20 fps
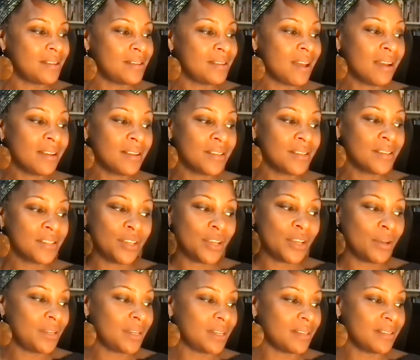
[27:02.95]
not to
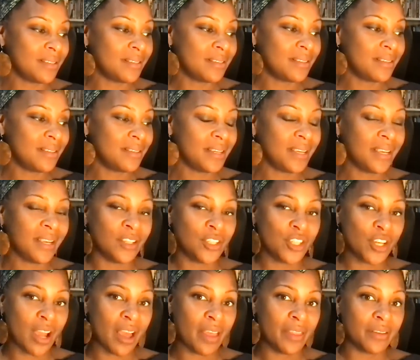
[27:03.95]
notice each
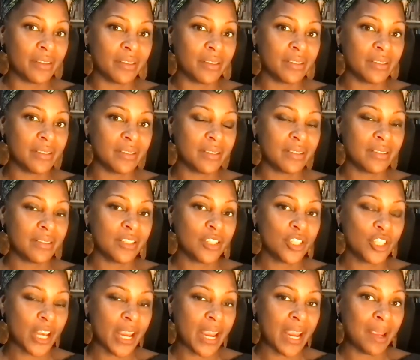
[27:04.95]
other's
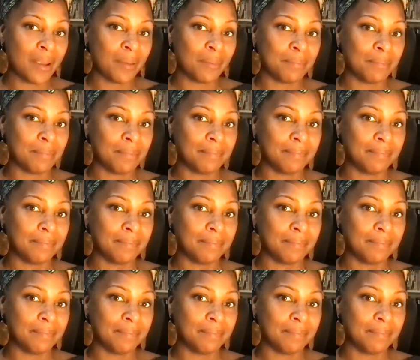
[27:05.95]
shame.